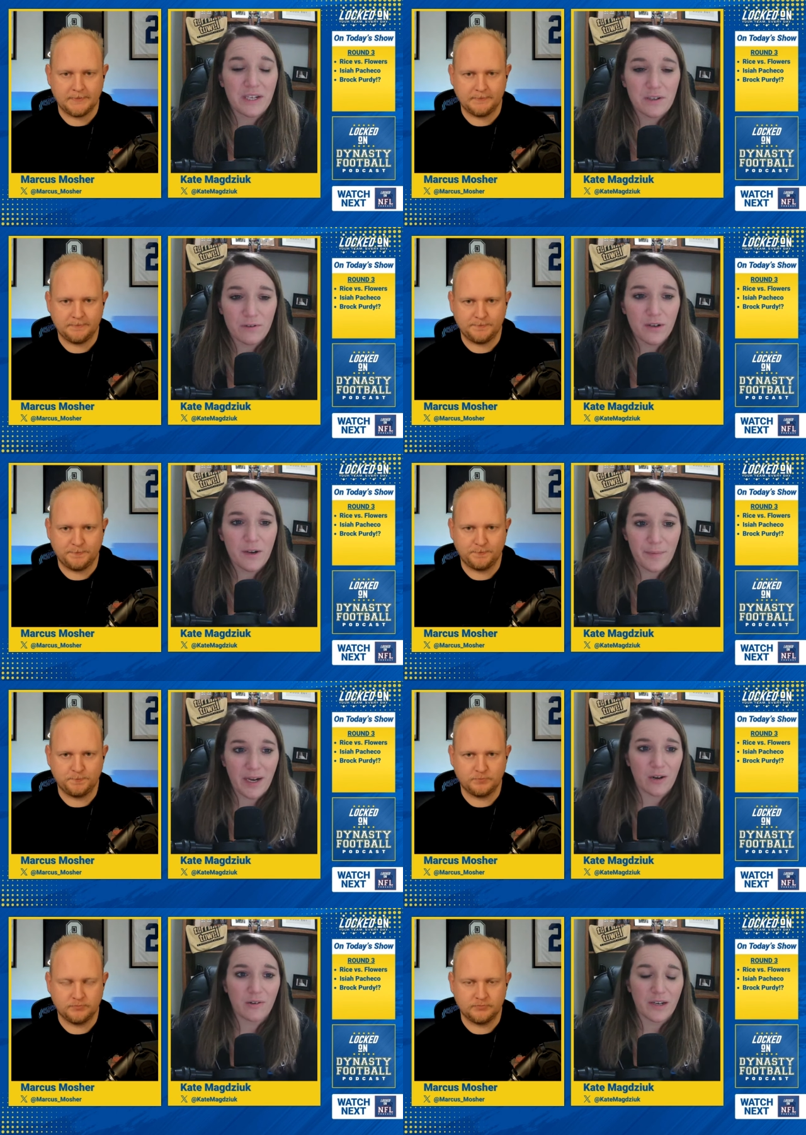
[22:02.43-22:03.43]
Speaker 1: don't come
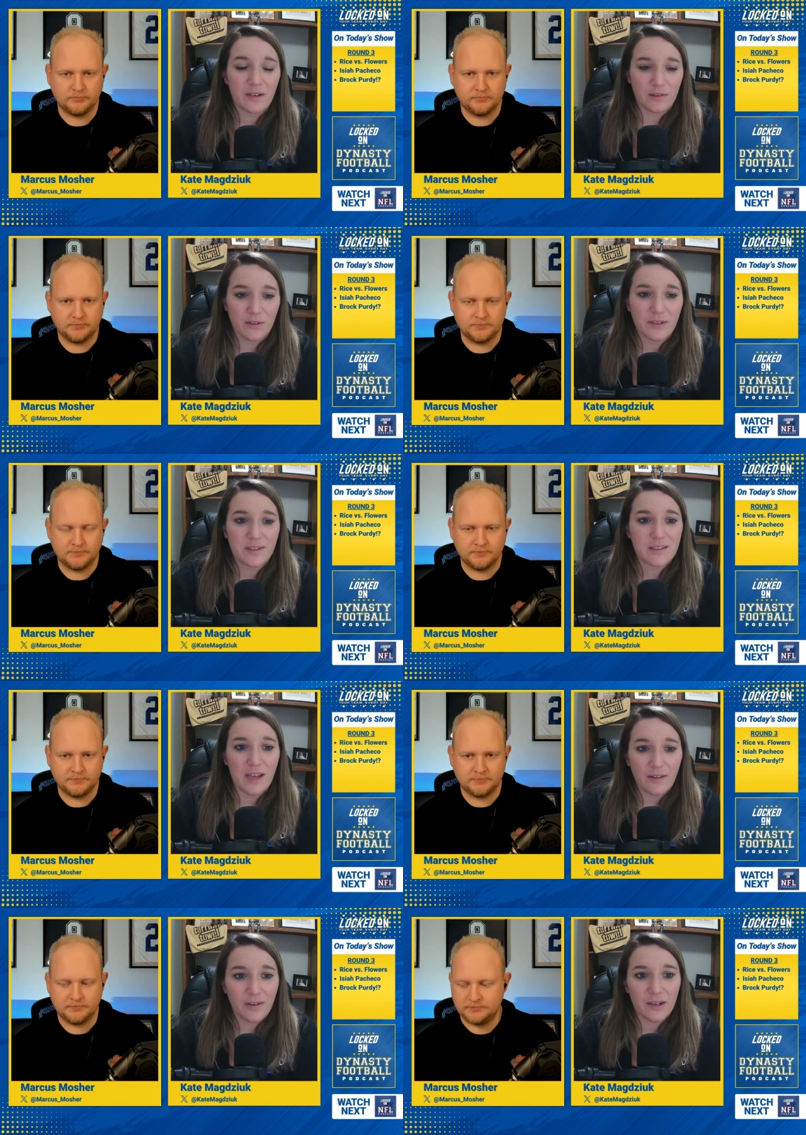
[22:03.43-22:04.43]
out and look
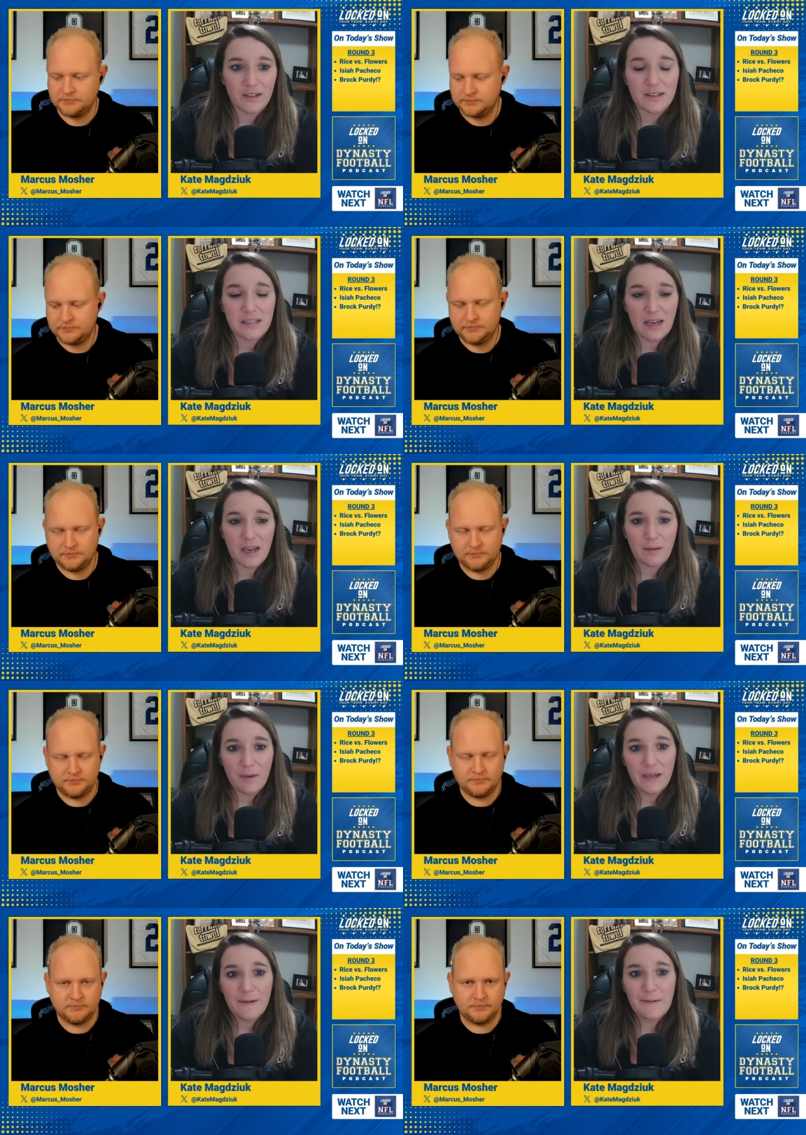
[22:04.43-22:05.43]
stellar in this game,
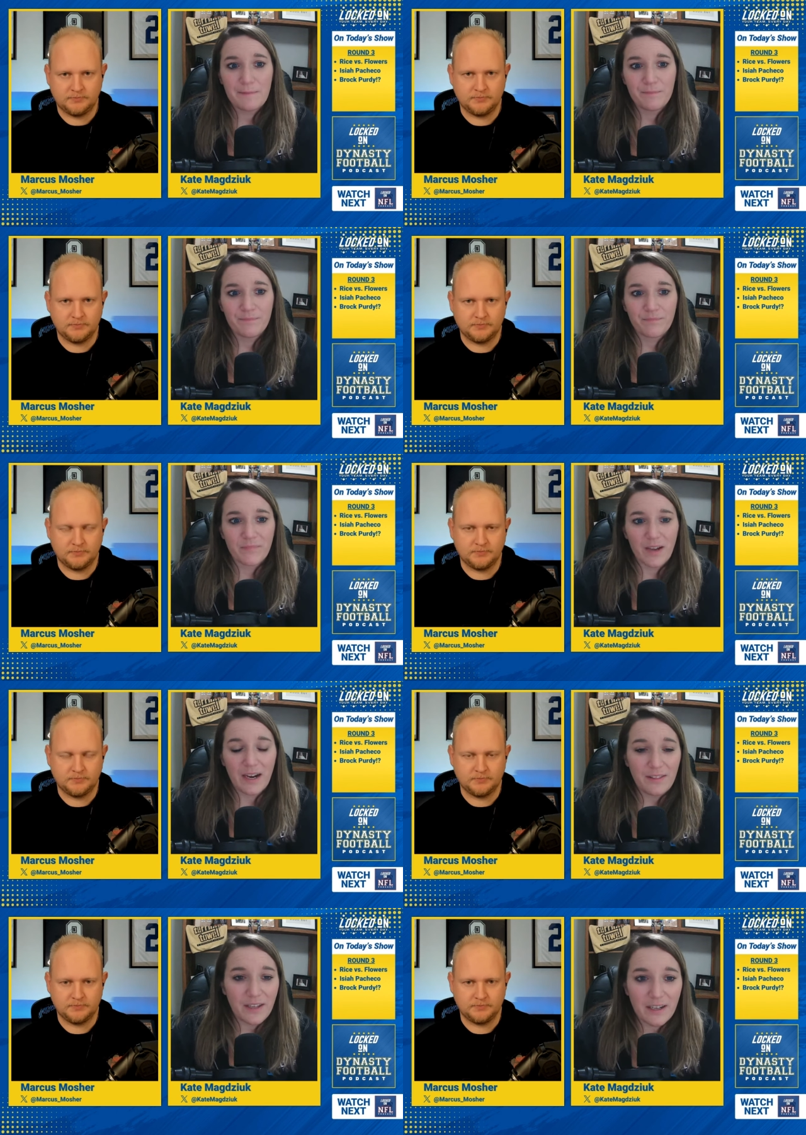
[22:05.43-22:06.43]

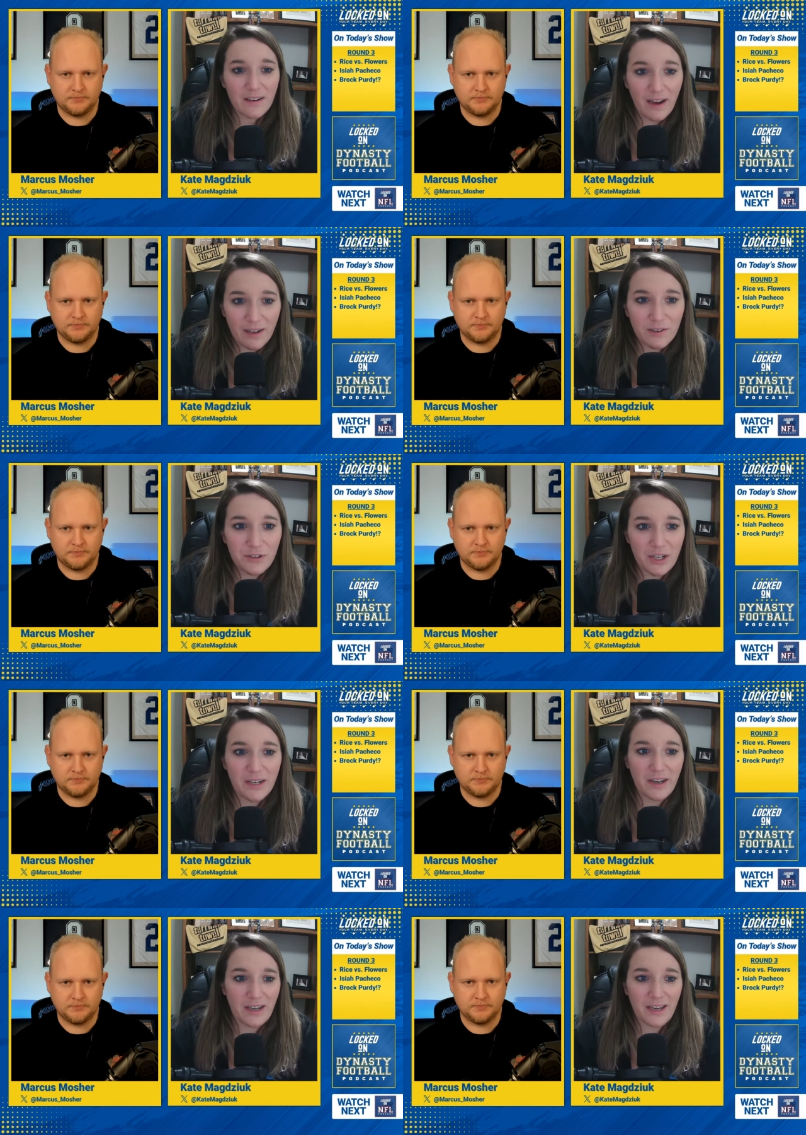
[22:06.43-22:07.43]
I think Kyle
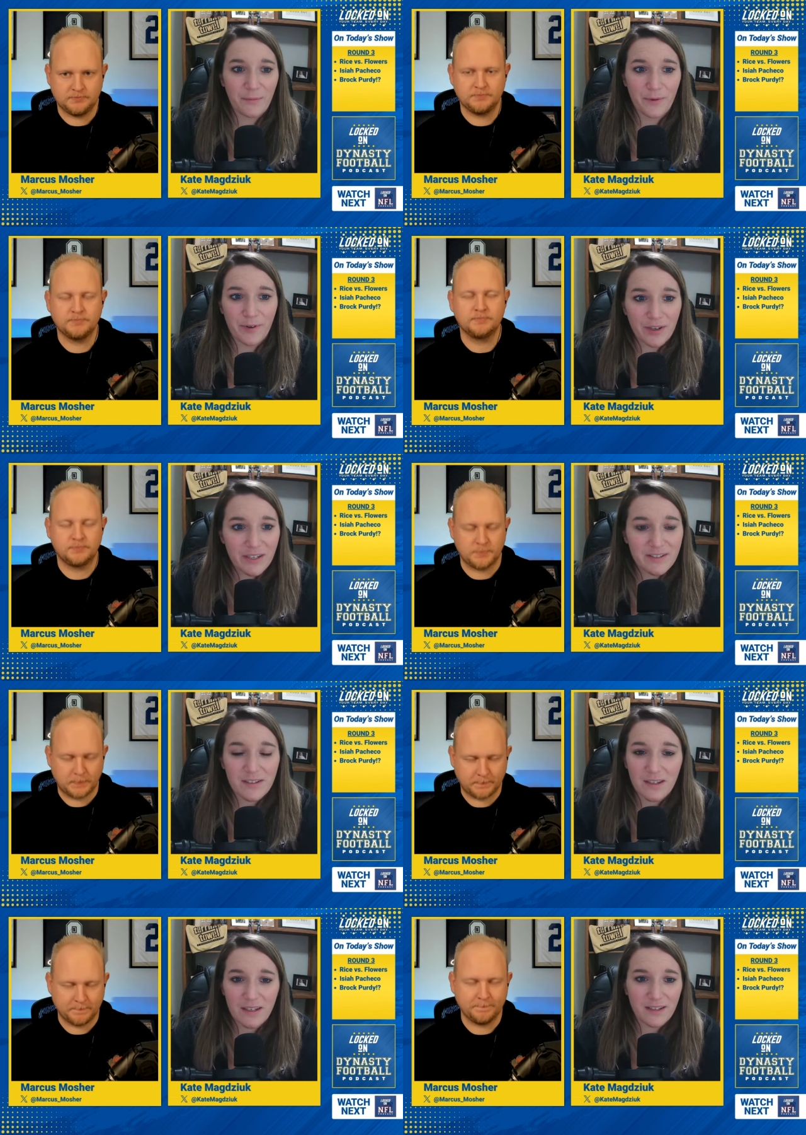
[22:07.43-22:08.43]
Shanahan, we've already
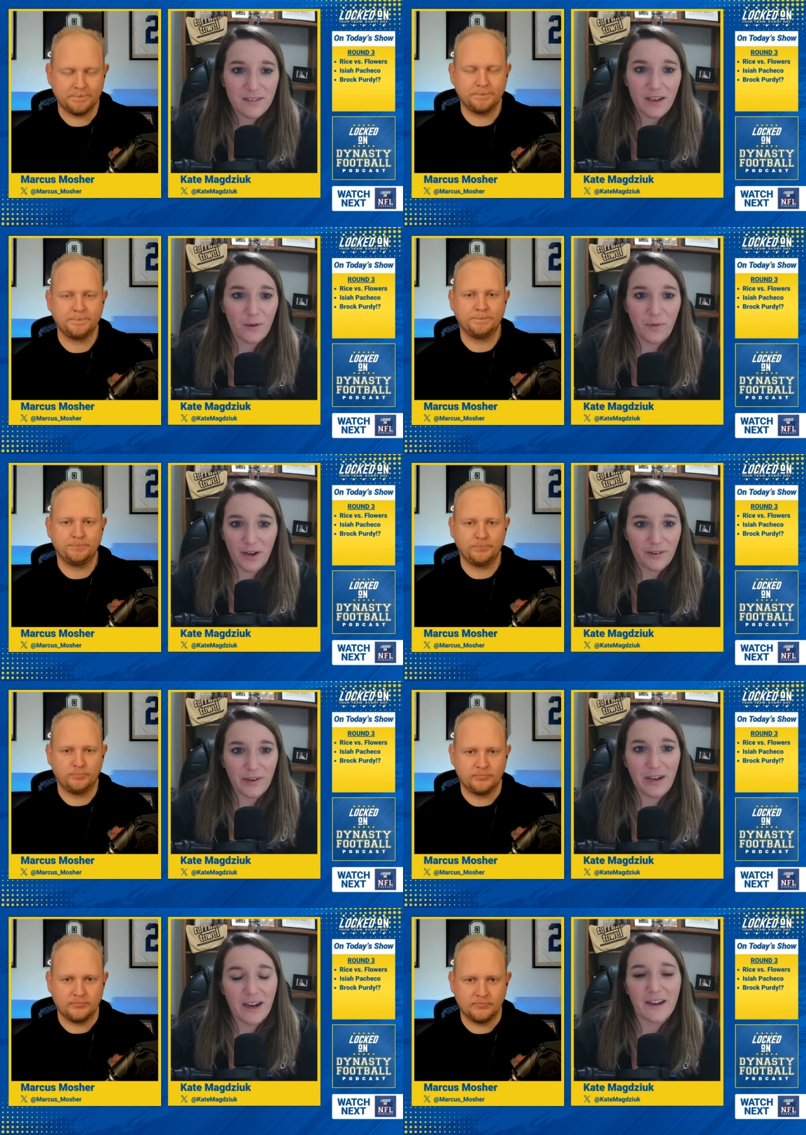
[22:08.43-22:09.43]
seen he's got a
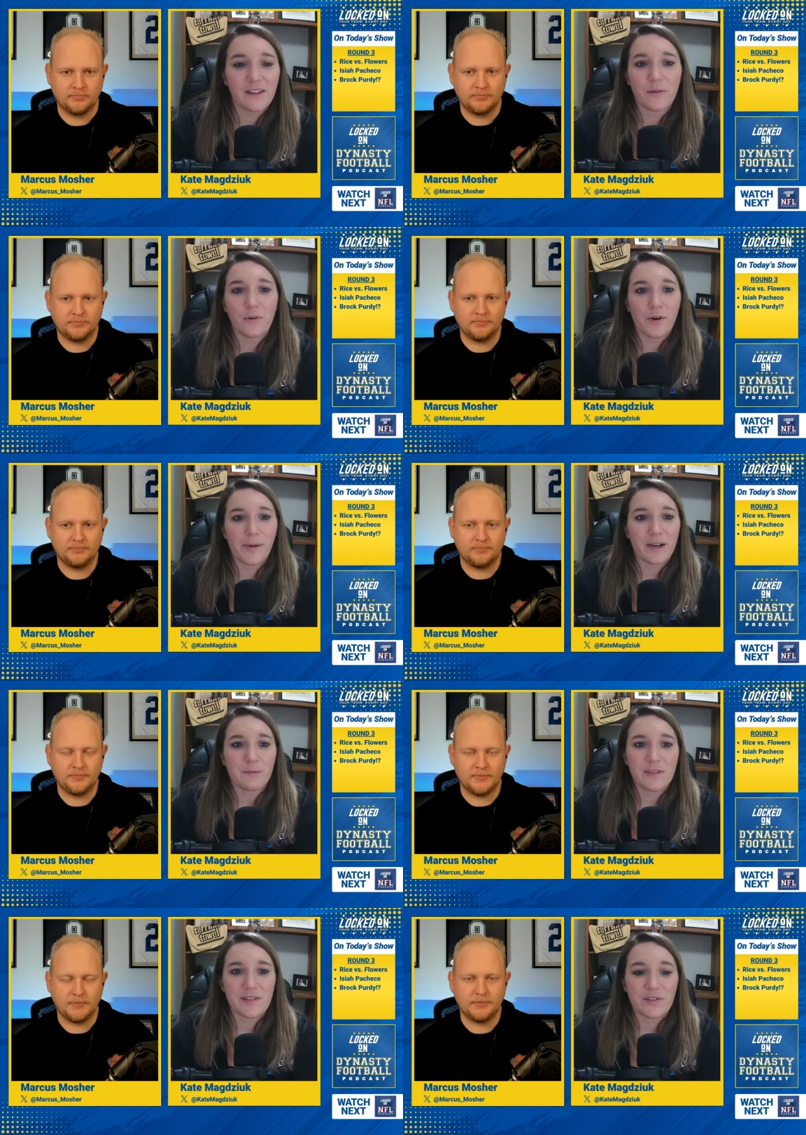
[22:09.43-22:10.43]
wandering eye at the quarterback
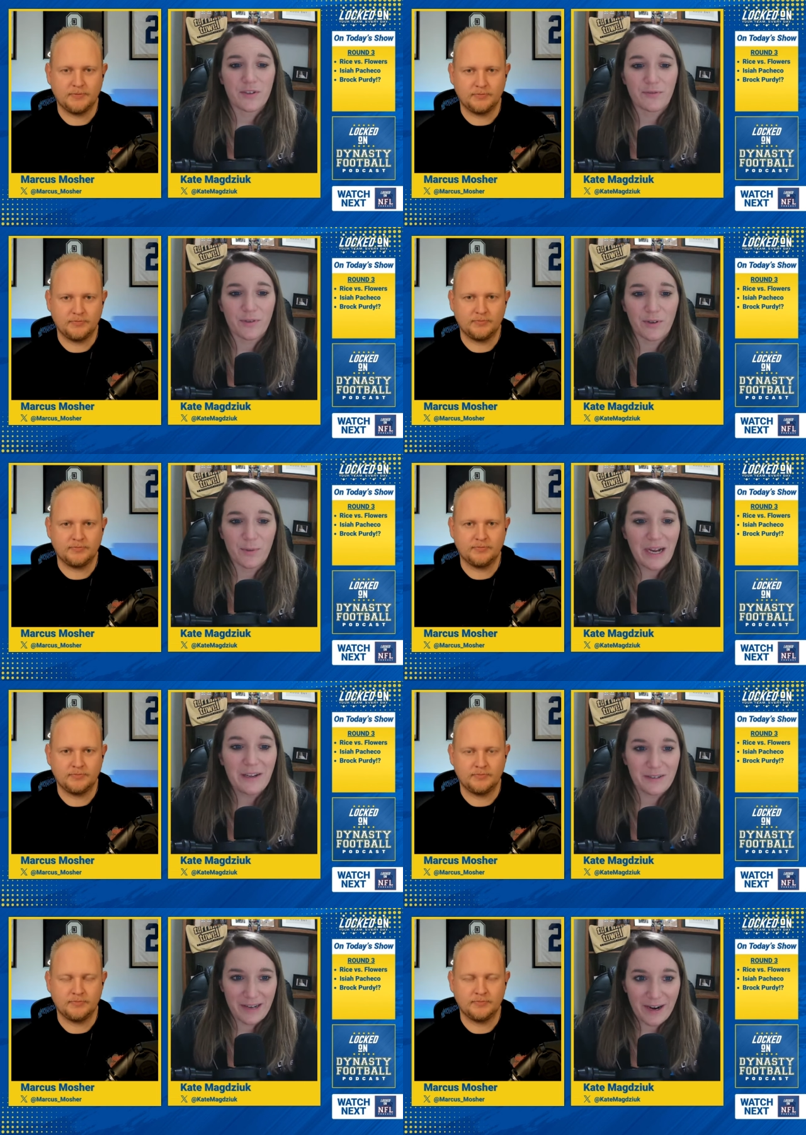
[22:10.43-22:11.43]
position for a
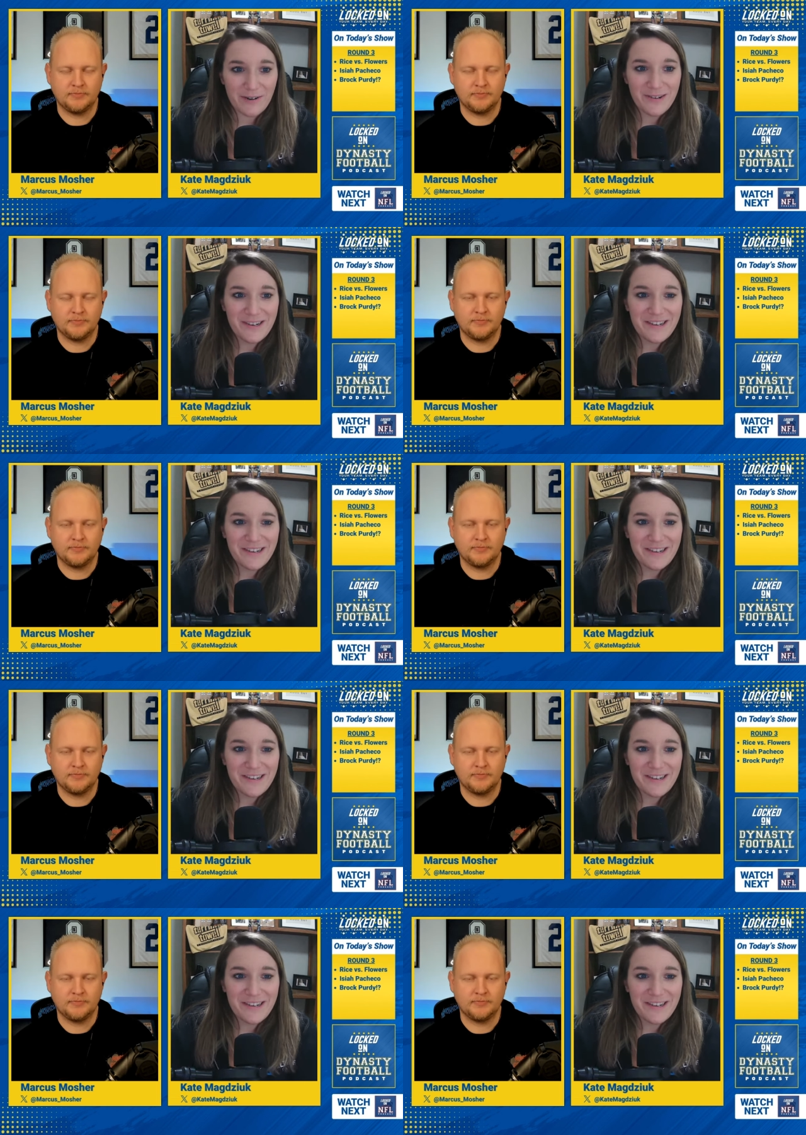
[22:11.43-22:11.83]
while now.